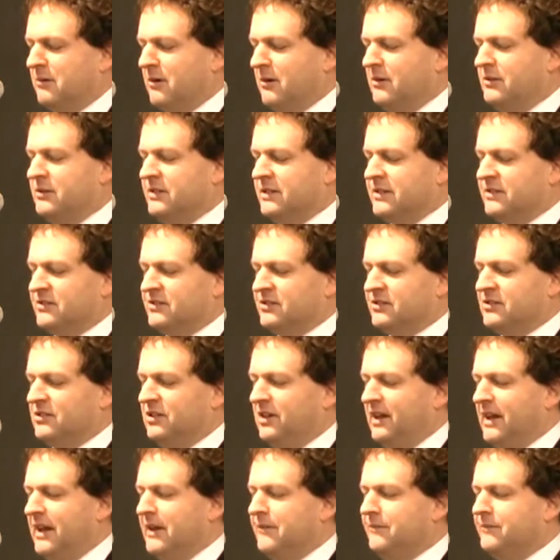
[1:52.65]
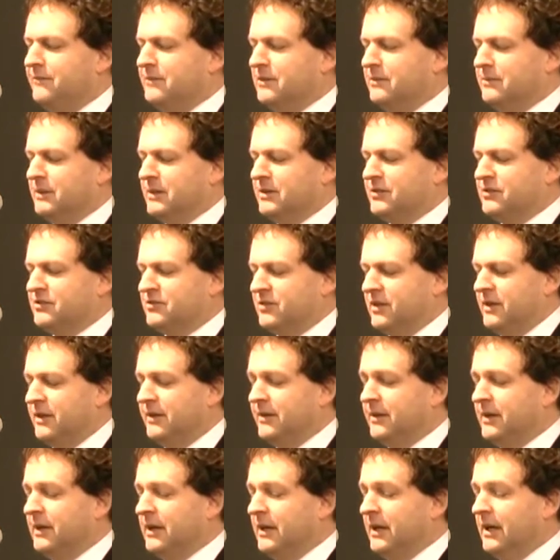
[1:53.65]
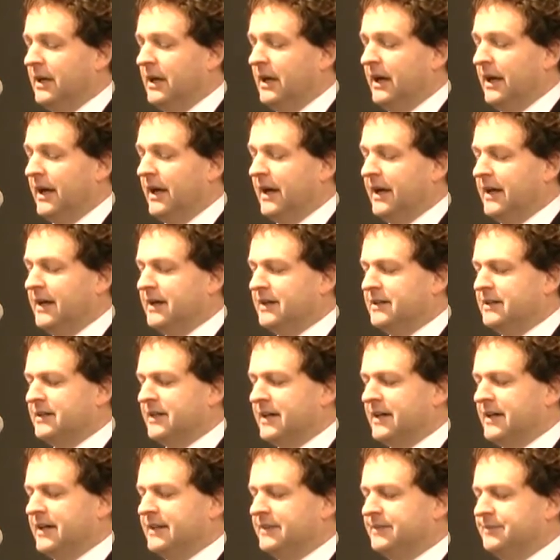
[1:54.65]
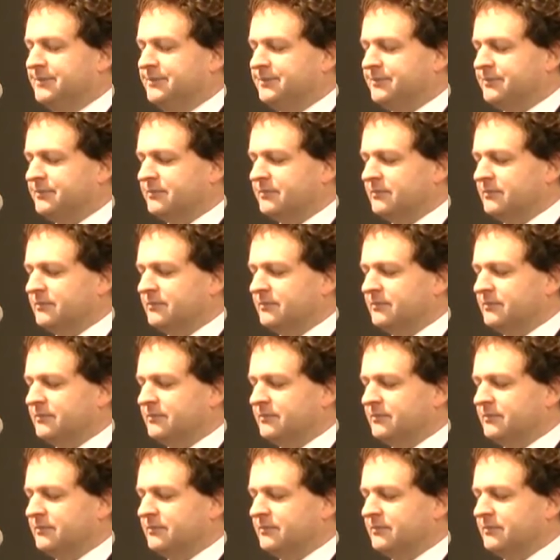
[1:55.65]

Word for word: project has just left the ministry, and uh,